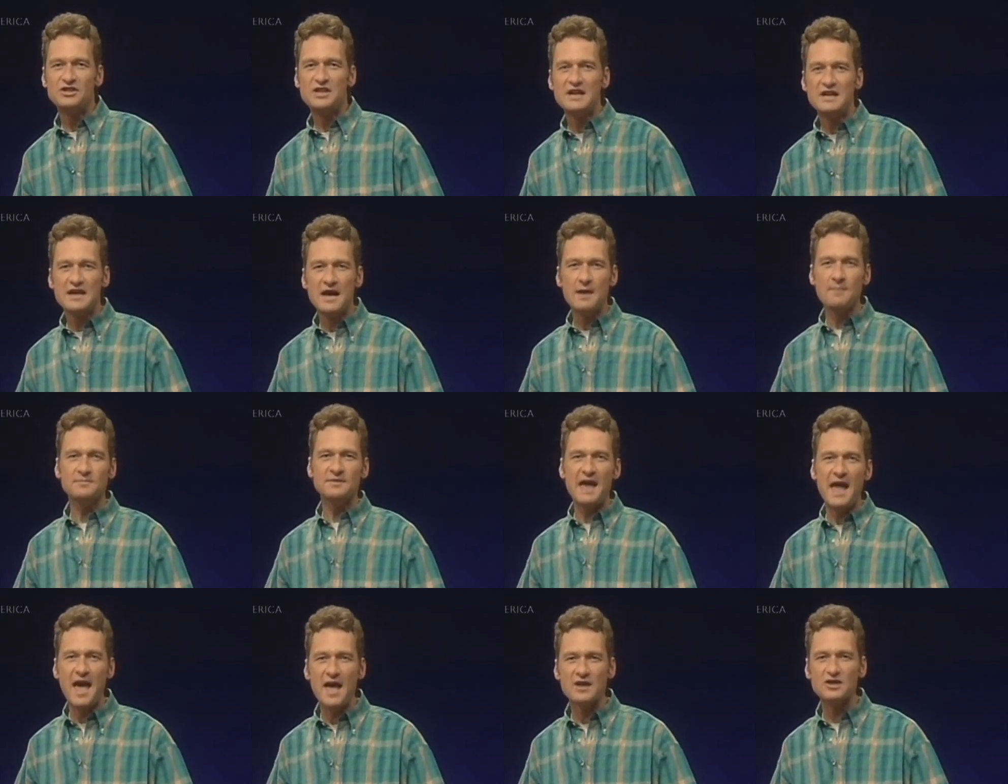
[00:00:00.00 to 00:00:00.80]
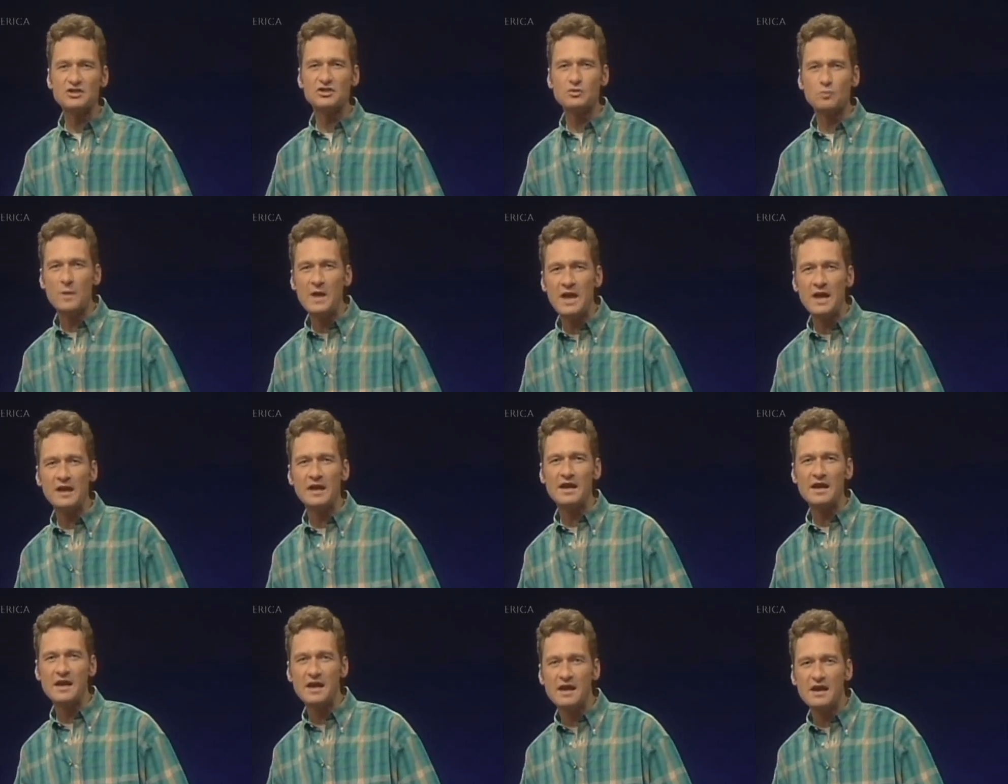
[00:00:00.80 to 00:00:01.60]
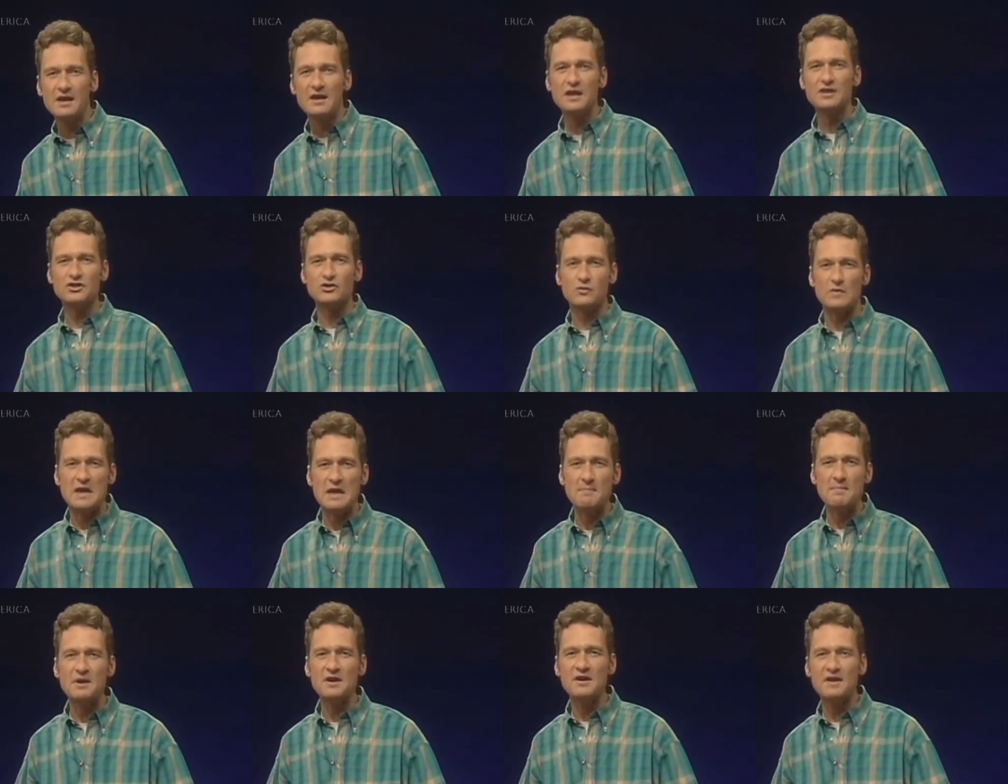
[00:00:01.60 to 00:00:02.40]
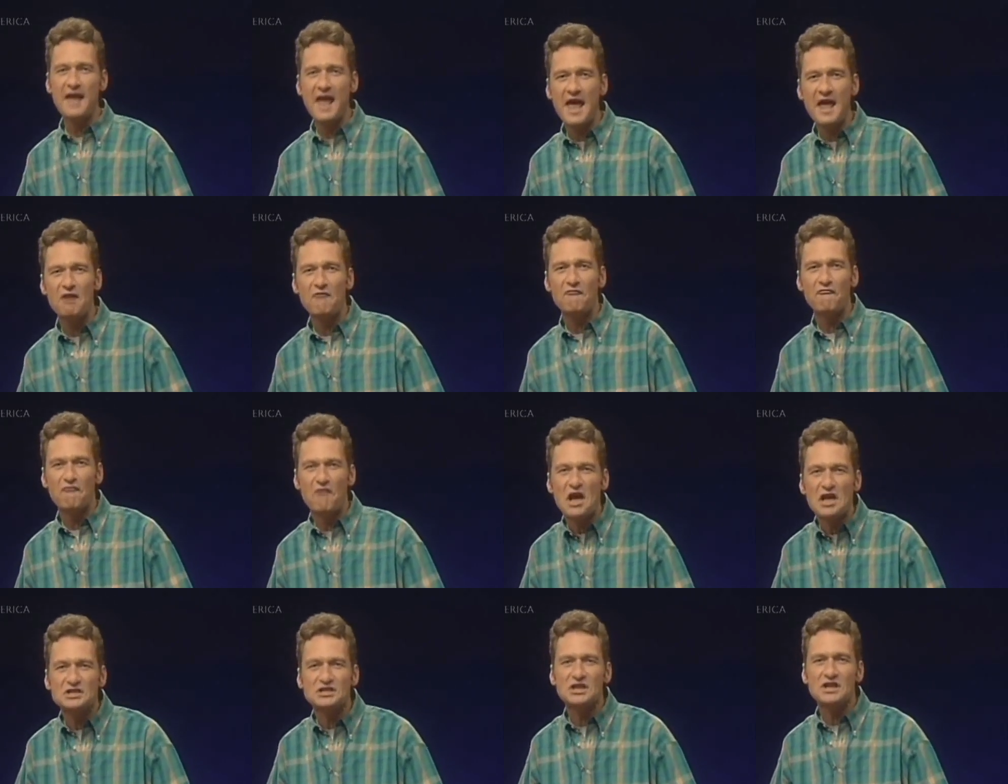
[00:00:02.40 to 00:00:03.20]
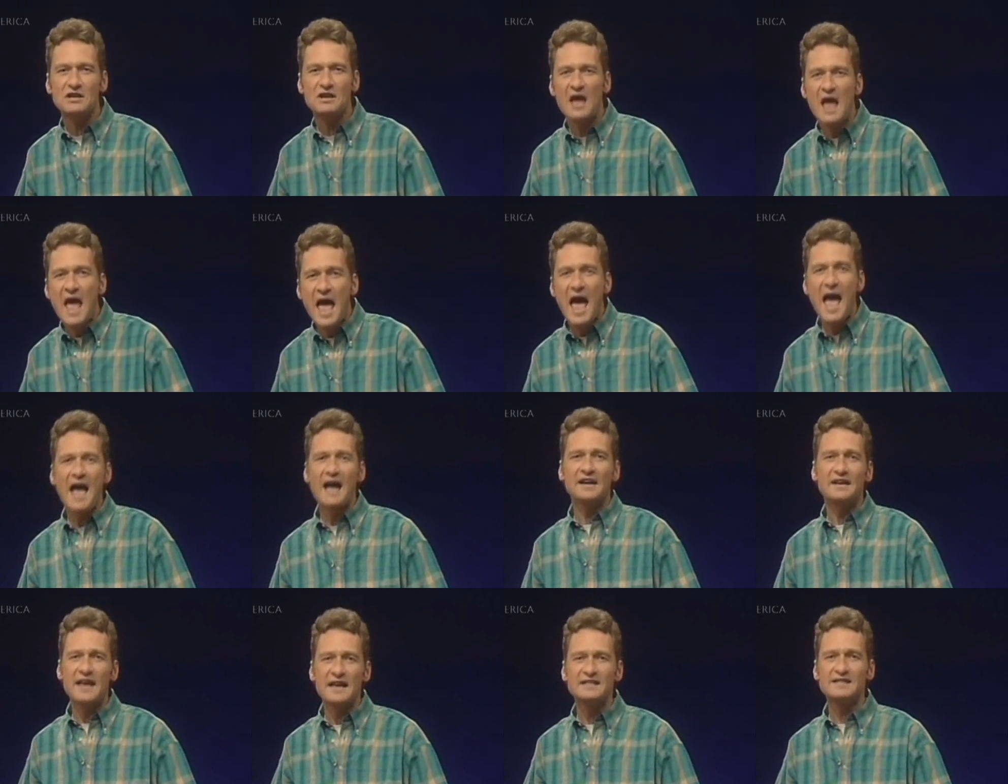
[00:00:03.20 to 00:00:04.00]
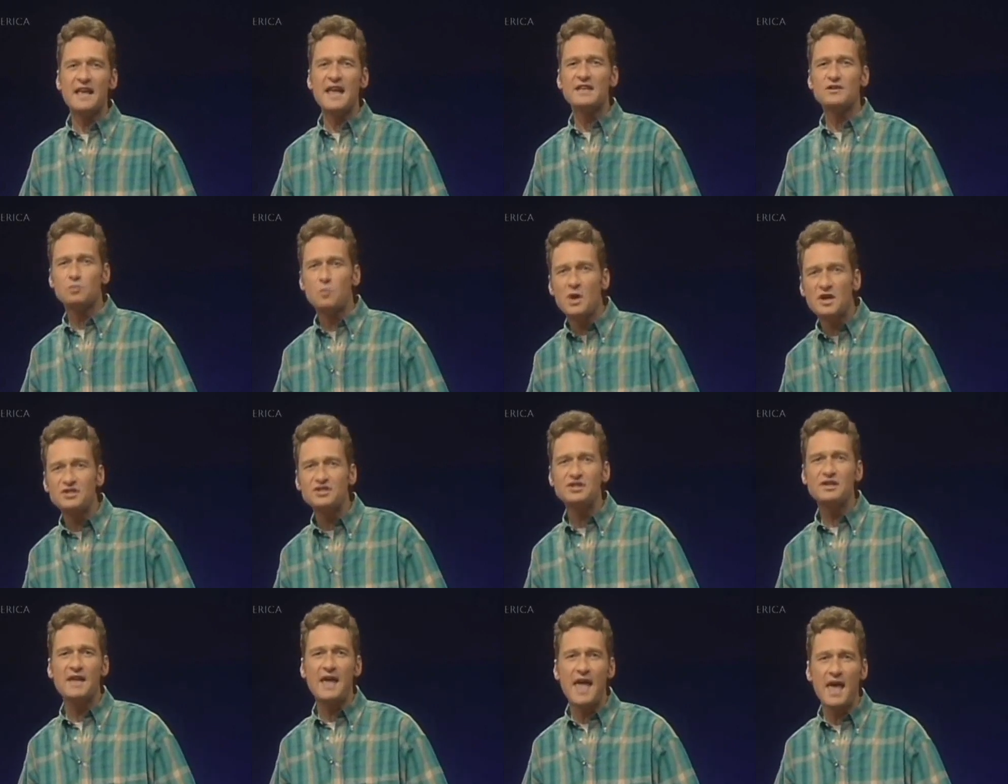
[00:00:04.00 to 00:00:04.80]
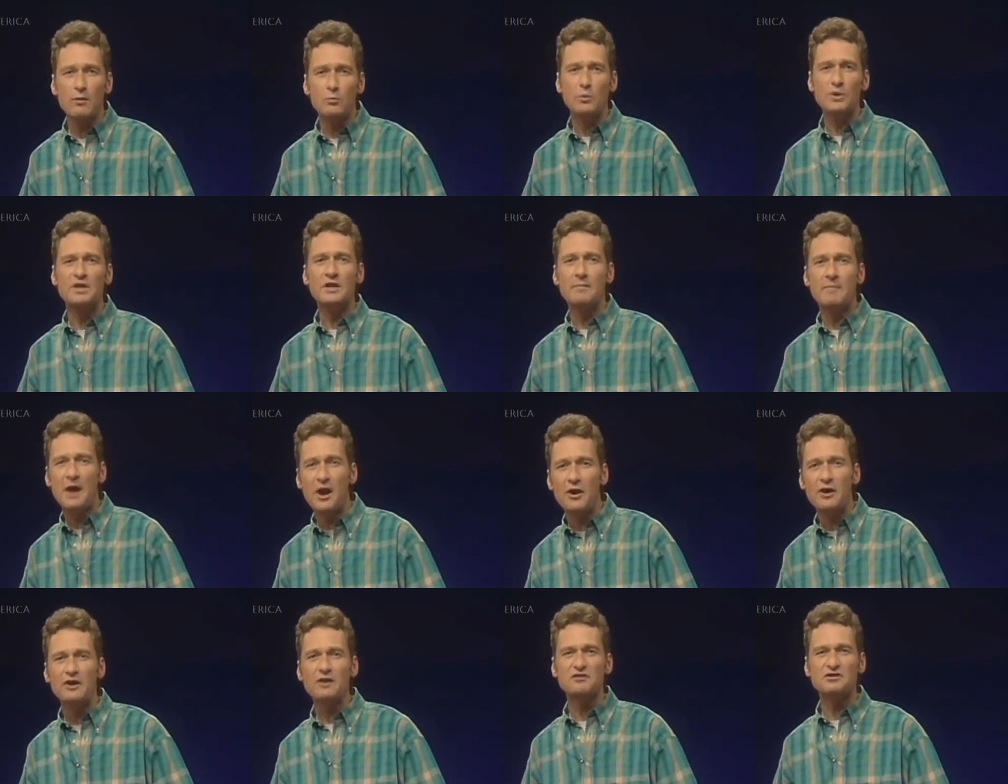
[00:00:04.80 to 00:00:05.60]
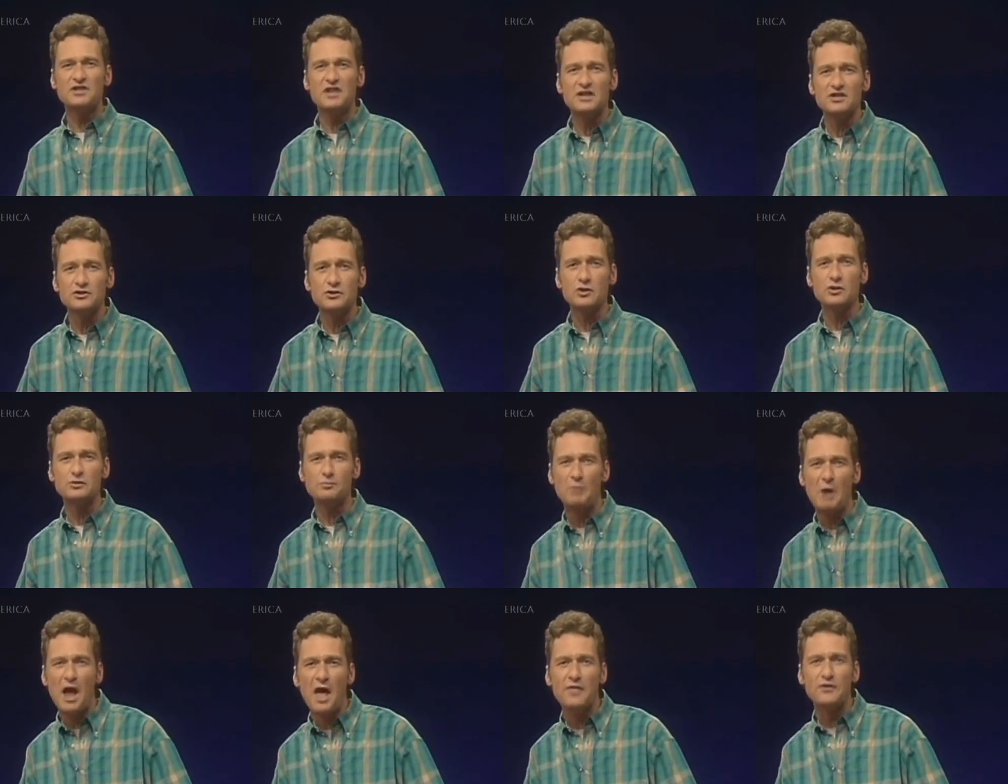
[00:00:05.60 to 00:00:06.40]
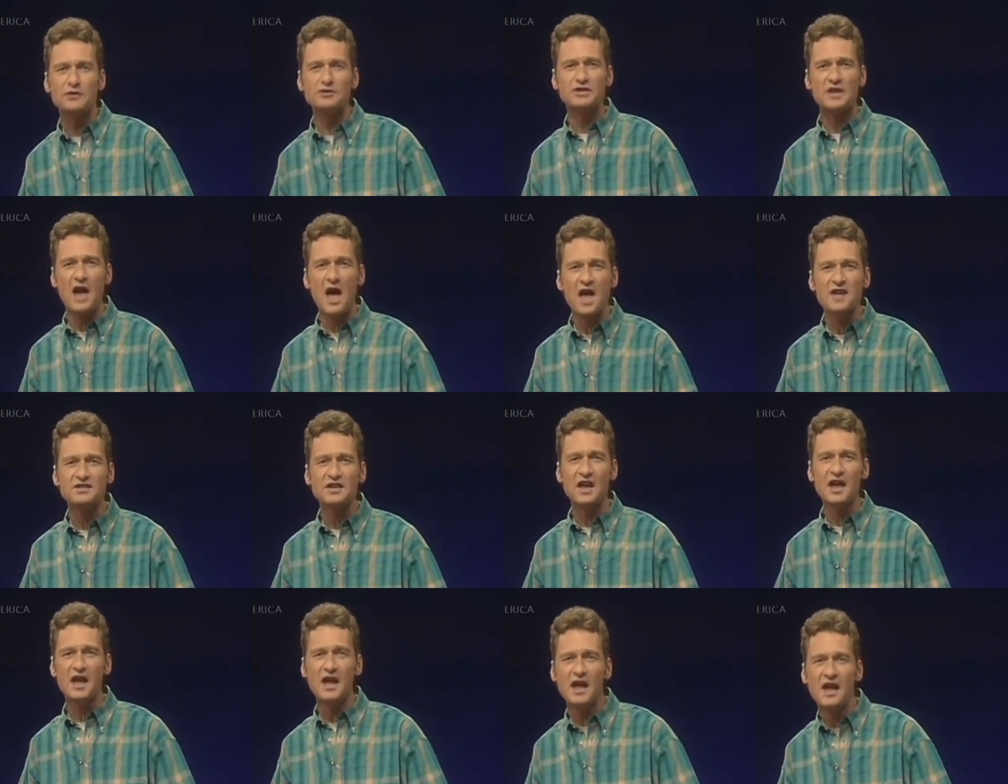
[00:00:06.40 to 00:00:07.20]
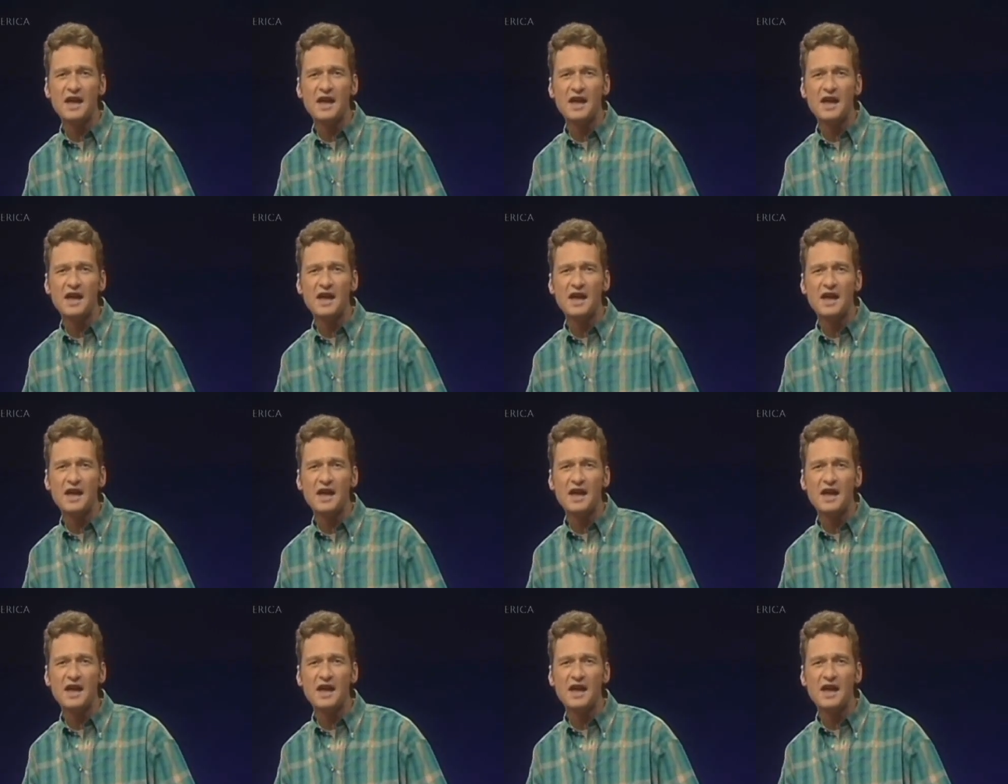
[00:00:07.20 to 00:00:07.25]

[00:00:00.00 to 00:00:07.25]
She comes out a swinging, a screaming, and a fussing. I guess that's what you get when you marry your sister's brother's cousin.